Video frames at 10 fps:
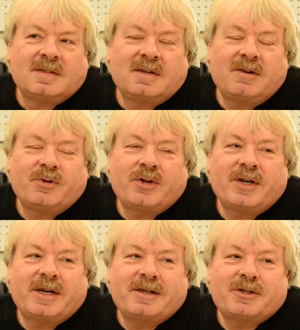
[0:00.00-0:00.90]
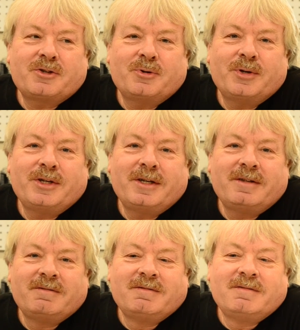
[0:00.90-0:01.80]
Okay, so
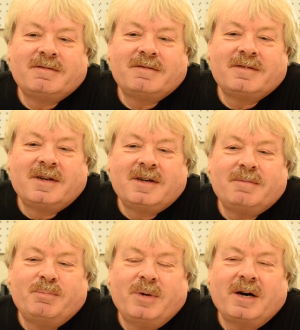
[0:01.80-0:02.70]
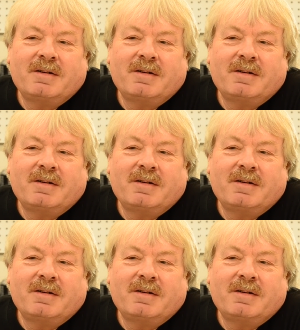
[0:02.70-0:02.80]
in about